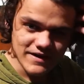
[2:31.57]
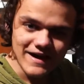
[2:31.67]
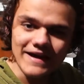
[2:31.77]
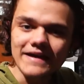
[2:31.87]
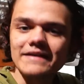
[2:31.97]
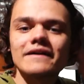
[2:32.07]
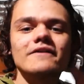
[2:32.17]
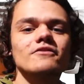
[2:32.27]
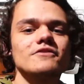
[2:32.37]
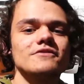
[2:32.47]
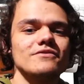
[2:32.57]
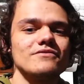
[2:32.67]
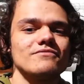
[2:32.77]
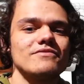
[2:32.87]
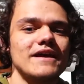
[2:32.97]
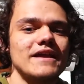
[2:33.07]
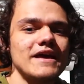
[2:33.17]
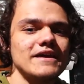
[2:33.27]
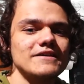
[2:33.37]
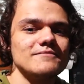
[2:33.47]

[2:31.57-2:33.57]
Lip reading: by and I learned that, hey,